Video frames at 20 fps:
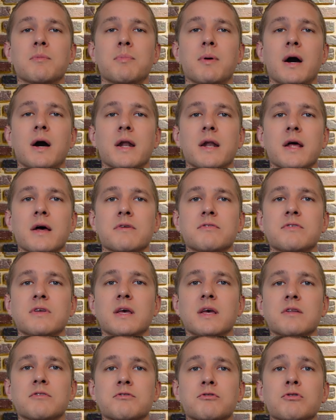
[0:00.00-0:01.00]
upon us,
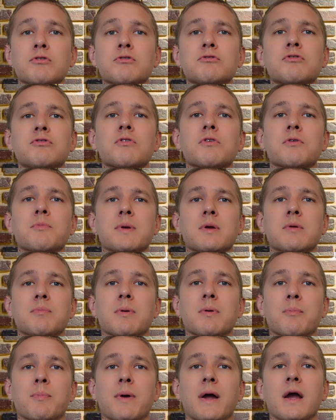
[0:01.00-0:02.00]
it's crucial to be
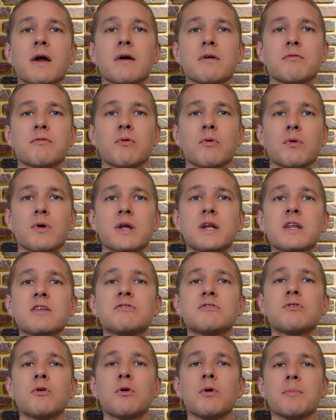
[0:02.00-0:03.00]
prepared for any
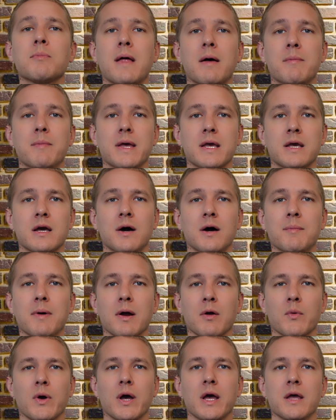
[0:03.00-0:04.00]
storm that may come
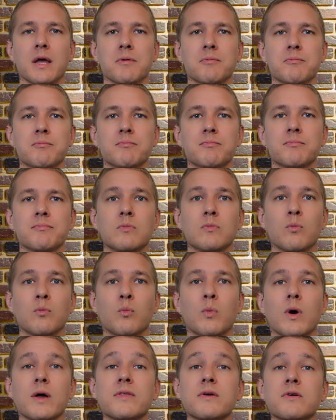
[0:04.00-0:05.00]
our way.
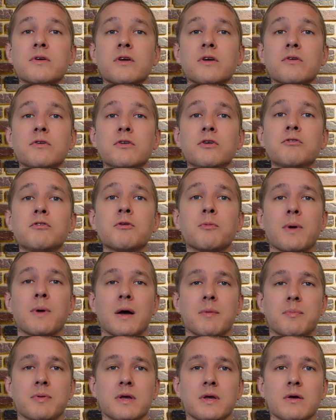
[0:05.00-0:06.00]
Whether you're new to
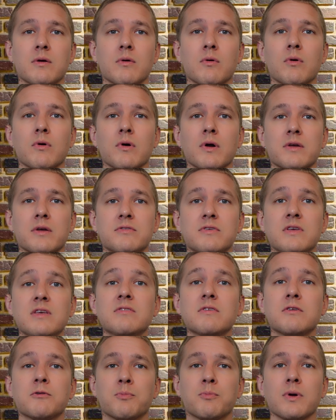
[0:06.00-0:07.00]
prepping or a
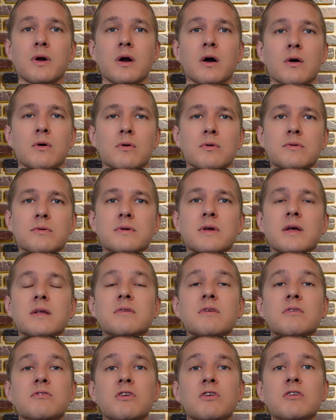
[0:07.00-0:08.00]
seasoned pro,
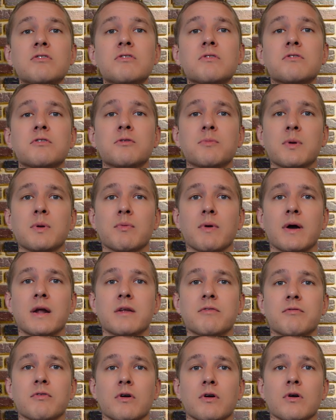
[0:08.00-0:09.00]
it's essential to be
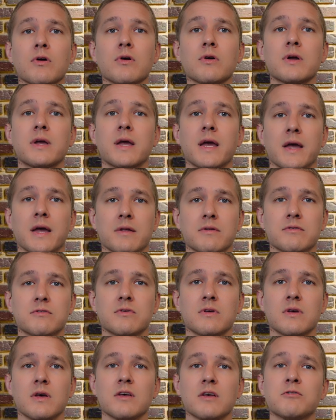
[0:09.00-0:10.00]
ready for
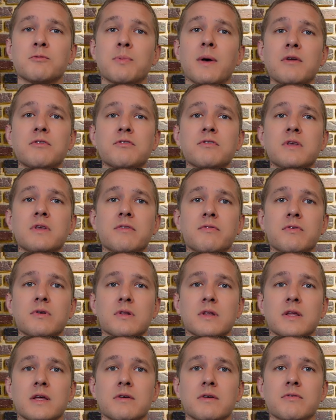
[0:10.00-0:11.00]
hurricanes, especially if you
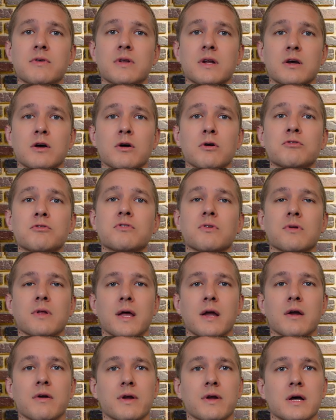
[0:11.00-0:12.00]
live in a coastal
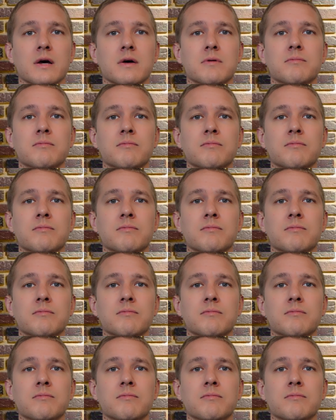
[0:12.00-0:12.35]
area.